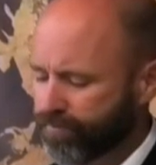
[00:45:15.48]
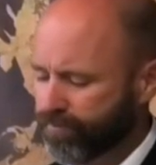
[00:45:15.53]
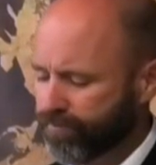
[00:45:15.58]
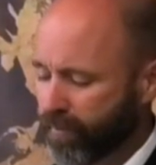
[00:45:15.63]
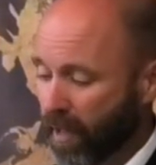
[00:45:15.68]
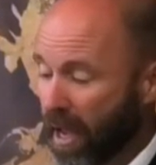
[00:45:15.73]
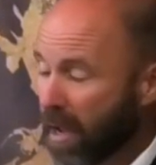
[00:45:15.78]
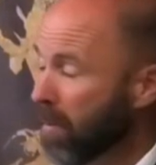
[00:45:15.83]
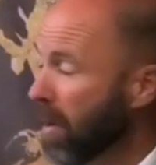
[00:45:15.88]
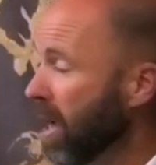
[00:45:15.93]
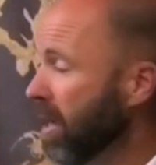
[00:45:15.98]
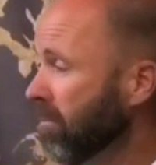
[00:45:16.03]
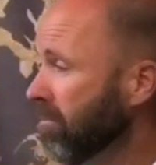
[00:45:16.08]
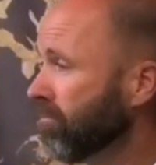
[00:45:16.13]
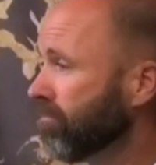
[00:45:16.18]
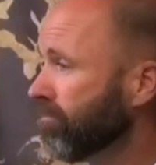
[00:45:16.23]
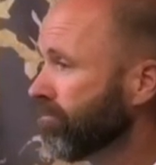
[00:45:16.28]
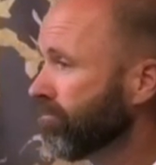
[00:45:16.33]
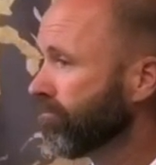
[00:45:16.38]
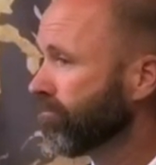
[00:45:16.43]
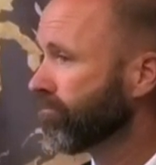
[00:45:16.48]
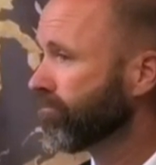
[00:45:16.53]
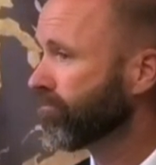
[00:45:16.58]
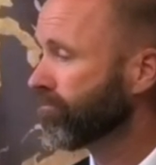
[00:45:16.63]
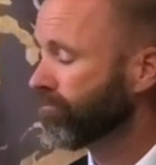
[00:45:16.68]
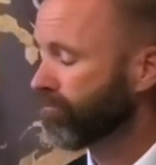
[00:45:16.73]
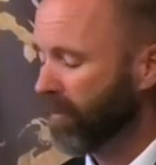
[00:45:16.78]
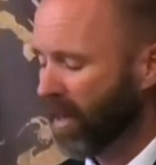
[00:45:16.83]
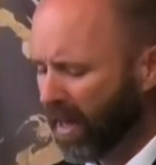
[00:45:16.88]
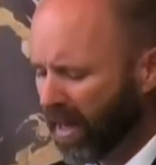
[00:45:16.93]
Amen.
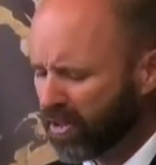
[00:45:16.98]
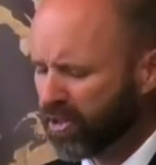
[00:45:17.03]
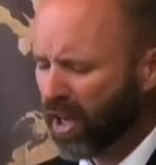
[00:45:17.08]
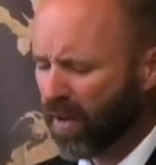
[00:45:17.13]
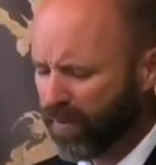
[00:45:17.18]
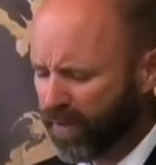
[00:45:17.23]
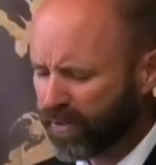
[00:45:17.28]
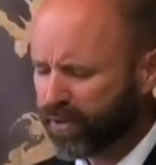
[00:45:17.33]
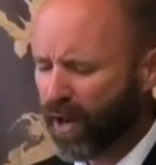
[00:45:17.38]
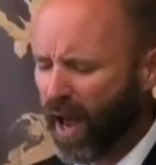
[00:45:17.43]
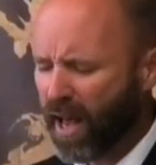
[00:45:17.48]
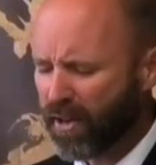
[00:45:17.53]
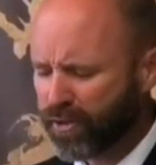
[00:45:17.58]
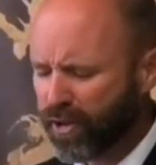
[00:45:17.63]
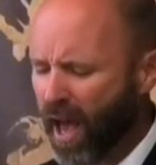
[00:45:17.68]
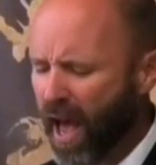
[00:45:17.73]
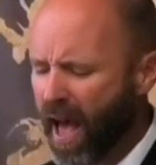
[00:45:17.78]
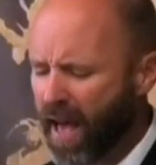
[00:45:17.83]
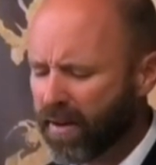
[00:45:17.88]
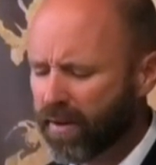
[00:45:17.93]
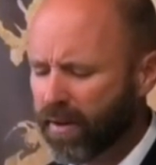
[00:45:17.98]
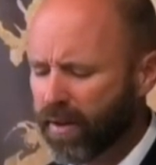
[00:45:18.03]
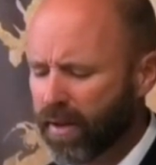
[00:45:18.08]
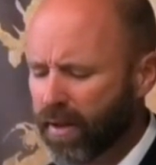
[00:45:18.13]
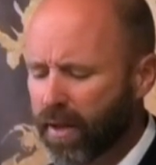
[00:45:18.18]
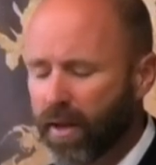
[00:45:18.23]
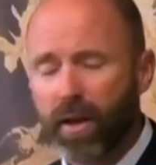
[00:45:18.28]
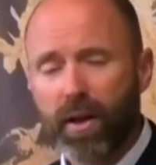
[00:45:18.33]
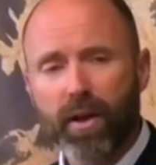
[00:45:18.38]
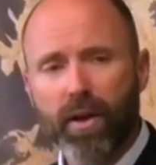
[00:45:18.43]
Amen. Let's emphasize that
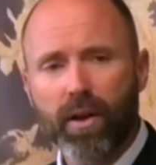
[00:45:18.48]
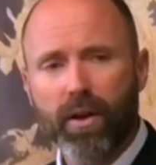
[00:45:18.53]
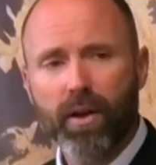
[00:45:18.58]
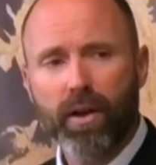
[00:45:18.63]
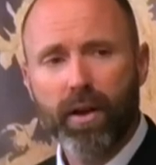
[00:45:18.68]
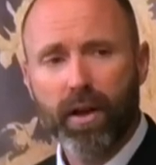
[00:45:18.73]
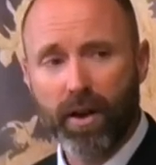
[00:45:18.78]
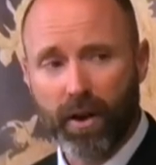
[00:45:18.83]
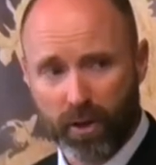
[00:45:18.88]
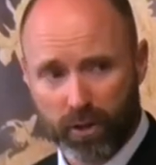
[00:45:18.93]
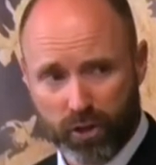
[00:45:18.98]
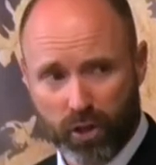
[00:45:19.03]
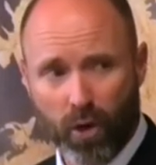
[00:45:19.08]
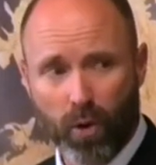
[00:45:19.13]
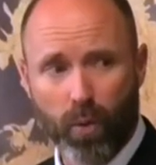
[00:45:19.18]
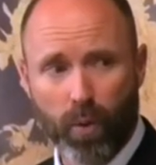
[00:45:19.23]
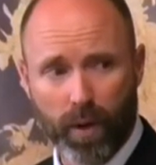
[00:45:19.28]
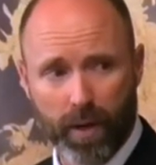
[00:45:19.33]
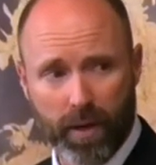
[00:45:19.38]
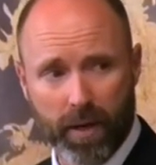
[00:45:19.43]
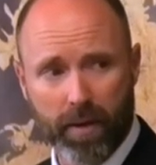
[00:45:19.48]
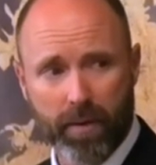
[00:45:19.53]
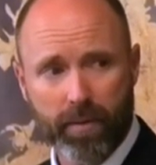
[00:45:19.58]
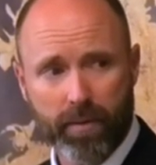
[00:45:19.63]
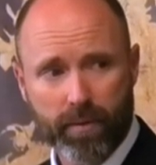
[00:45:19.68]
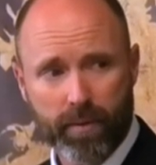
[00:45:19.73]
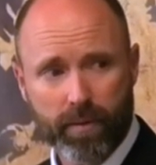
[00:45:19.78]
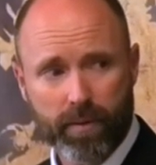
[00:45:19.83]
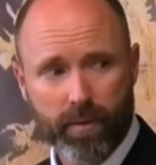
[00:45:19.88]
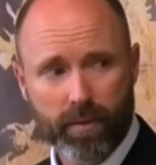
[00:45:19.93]
in our soul winning.
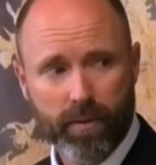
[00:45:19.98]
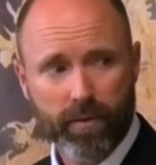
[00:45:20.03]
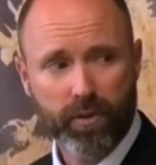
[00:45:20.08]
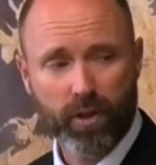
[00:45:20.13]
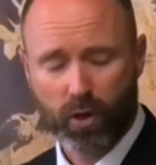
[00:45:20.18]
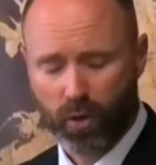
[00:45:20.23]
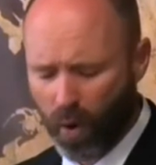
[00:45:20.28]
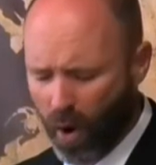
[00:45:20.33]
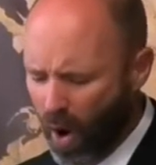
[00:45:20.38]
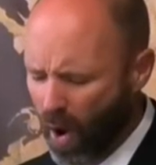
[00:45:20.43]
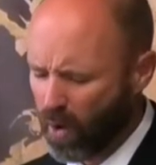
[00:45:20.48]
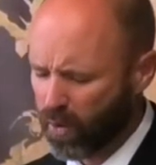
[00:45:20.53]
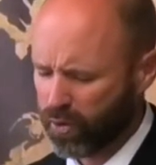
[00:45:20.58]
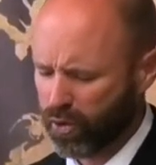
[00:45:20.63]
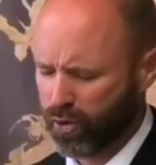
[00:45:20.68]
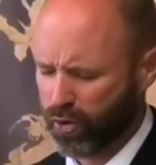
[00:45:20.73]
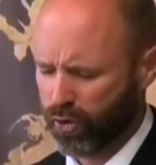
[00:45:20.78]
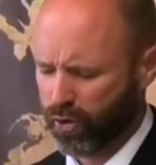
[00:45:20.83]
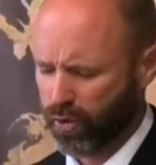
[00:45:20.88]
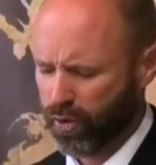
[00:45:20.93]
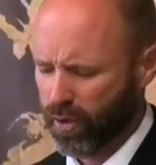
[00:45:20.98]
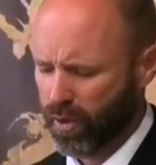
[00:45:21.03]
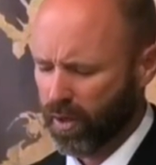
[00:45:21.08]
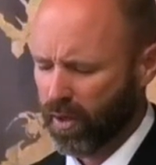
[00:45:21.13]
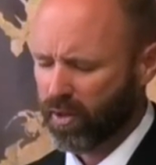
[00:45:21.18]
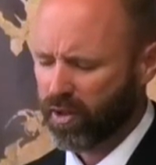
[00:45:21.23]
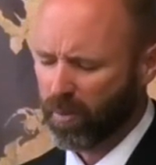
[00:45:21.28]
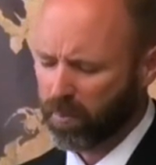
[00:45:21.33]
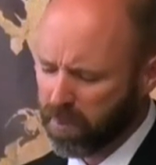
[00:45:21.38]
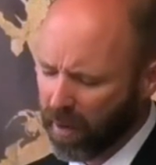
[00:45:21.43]
The cross,
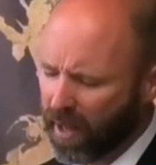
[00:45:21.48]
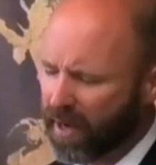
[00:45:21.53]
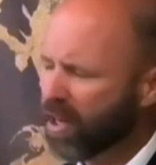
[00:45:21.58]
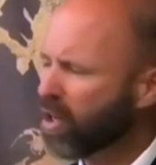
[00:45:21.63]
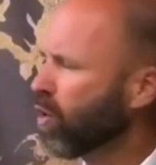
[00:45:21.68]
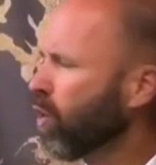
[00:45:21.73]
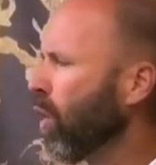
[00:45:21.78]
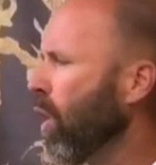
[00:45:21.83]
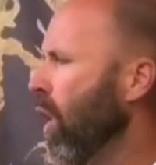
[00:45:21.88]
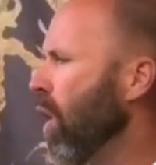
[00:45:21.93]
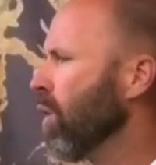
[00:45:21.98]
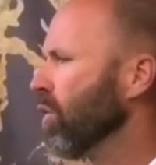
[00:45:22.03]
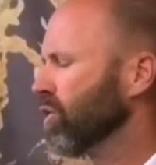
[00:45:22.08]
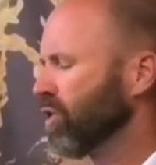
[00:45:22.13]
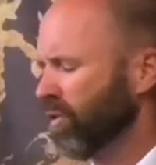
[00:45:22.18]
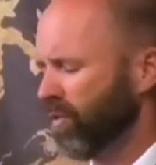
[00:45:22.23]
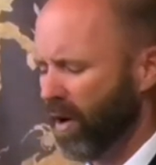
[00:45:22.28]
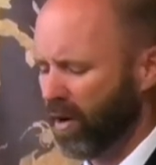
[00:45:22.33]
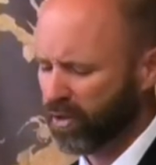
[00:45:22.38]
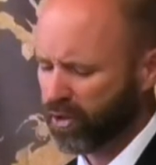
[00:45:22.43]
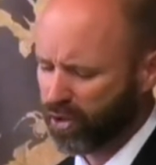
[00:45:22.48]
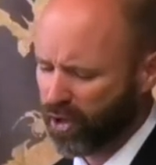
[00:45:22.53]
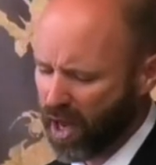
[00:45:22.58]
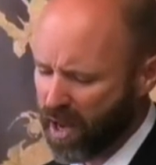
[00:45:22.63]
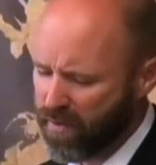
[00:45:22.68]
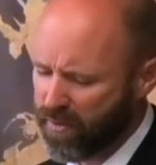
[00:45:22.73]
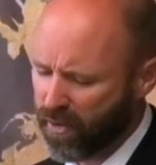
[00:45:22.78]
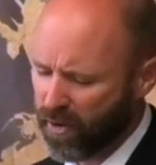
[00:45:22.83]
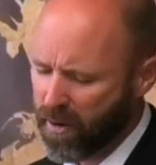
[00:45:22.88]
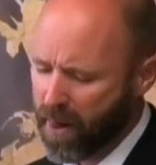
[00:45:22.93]
the bloody cross of our
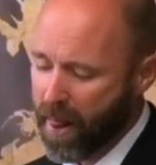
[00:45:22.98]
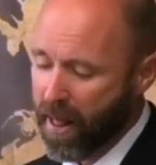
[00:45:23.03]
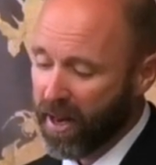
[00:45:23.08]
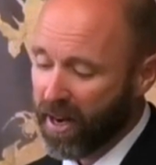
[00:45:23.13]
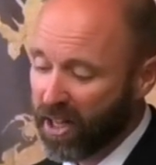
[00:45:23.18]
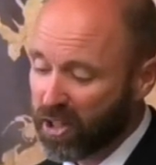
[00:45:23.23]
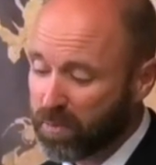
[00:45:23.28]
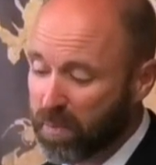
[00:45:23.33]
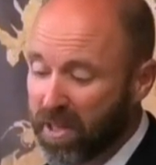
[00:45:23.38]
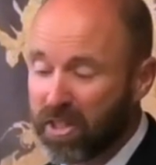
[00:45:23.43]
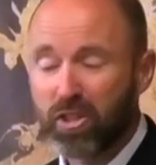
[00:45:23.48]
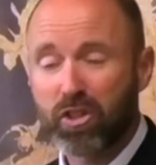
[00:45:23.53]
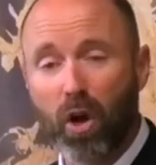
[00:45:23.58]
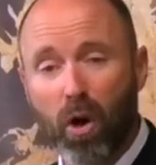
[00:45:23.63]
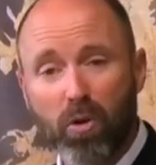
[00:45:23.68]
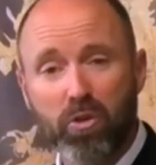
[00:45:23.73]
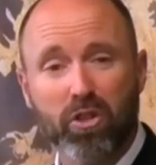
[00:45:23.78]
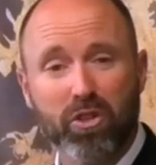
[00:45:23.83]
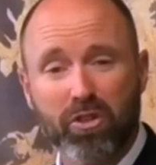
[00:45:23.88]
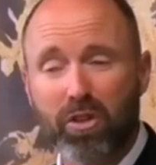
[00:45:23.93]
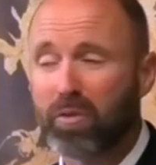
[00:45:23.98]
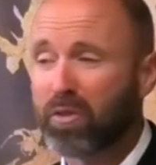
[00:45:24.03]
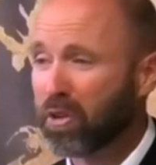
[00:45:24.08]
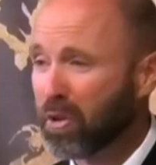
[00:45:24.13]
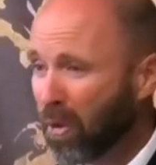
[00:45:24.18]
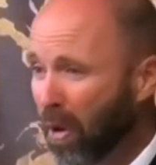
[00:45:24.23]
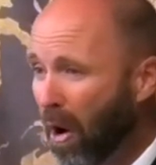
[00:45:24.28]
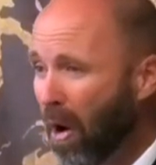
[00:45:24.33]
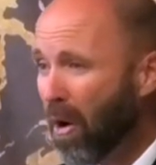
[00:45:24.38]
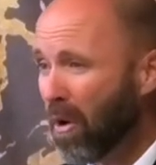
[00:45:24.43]
Savior. Let's be soldiers of the
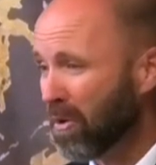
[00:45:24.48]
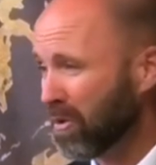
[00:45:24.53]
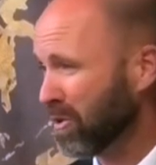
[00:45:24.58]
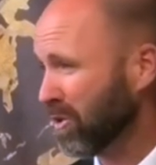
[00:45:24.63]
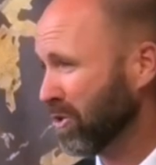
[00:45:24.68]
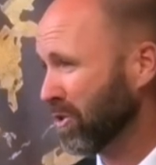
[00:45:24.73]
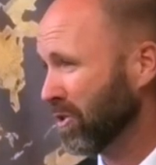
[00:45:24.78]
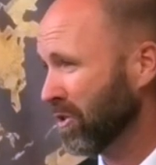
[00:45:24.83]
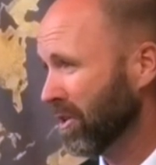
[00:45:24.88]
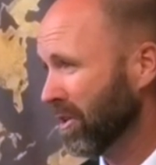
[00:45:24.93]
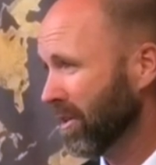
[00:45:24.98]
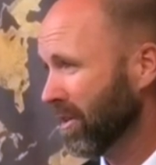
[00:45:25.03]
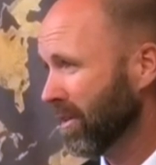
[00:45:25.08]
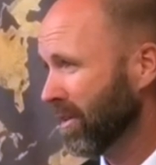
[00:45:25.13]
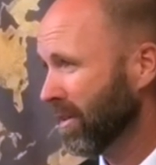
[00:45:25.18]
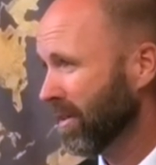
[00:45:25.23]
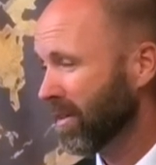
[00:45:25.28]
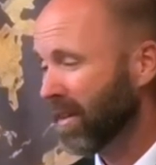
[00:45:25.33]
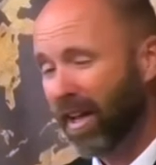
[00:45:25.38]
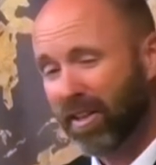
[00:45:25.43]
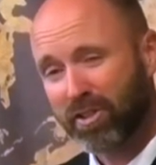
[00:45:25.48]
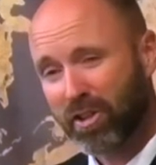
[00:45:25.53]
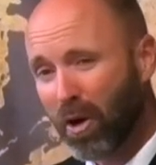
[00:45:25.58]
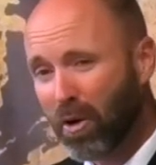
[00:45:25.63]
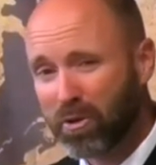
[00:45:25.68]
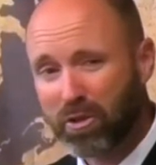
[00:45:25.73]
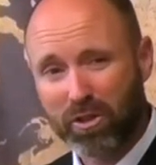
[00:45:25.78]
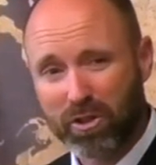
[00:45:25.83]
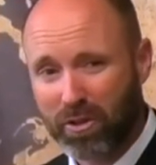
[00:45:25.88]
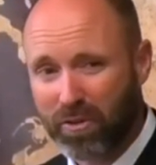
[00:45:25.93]
cross, Amen. not
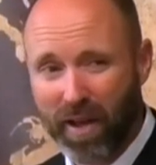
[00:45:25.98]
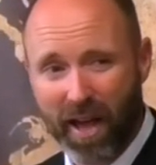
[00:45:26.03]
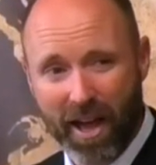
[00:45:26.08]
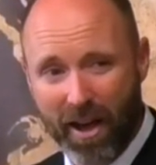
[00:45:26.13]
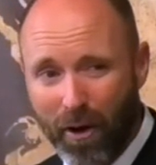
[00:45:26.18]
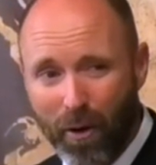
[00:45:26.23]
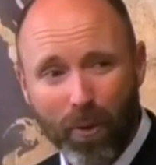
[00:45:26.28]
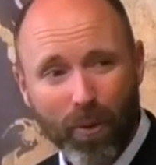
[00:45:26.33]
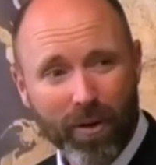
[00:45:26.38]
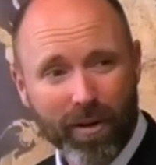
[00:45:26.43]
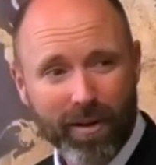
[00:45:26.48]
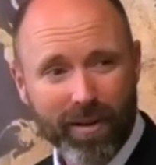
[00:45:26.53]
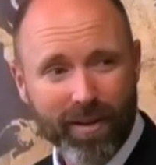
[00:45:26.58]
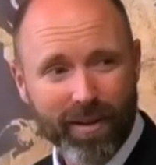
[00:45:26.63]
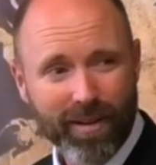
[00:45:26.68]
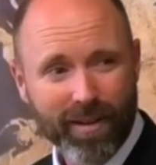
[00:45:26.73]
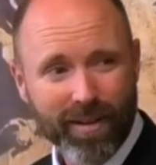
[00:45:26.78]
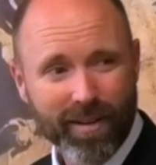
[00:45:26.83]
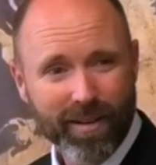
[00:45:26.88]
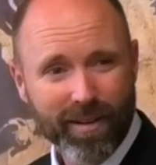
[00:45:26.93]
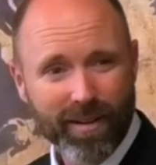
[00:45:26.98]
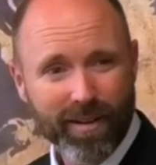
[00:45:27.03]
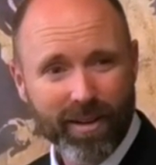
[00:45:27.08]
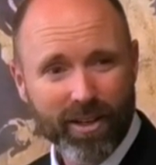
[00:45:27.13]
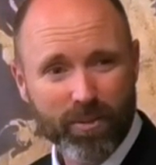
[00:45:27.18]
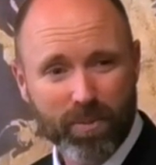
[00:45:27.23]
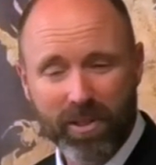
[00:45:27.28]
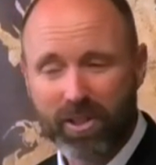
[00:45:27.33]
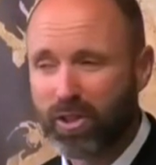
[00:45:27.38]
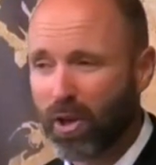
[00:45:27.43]
soldiers of hell.
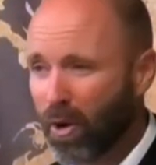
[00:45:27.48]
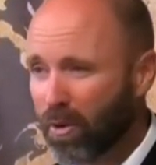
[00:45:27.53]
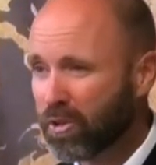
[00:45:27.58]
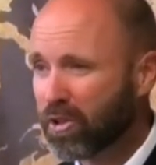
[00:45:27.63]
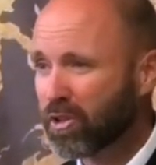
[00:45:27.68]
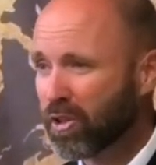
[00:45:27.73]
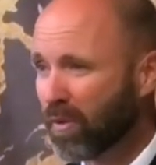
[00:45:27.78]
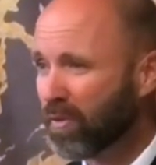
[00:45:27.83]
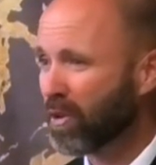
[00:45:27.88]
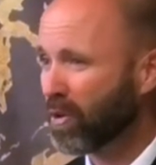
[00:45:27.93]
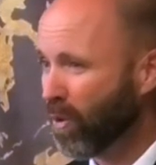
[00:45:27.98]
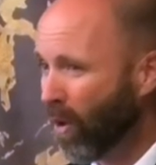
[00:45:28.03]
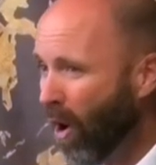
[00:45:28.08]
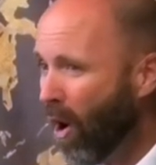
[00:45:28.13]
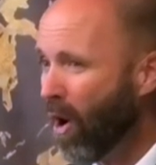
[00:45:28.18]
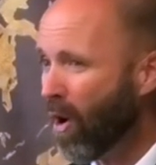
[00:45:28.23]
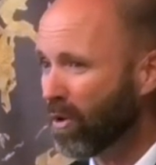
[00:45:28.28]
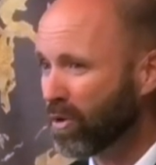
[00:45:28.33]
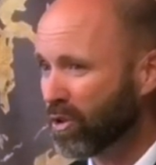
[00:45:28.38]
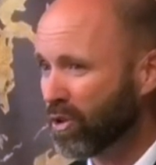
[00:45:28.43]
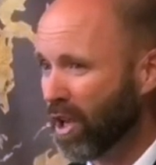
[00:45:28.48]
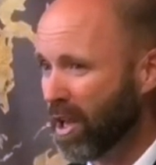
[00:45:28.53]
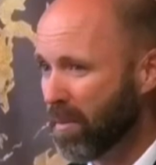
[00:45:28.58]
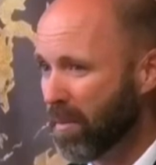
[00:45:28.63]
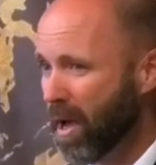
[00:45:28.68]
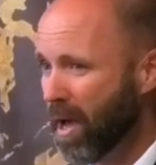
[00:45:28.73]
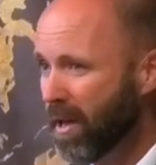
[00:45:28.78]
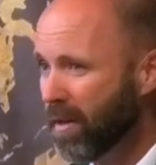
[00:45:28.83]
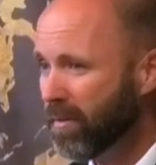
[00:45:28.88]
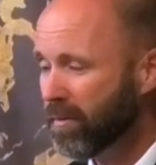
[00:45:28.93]
Let's be soldiers of the cross.
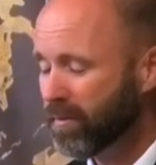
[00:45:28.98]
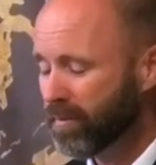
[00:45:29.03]
Amen.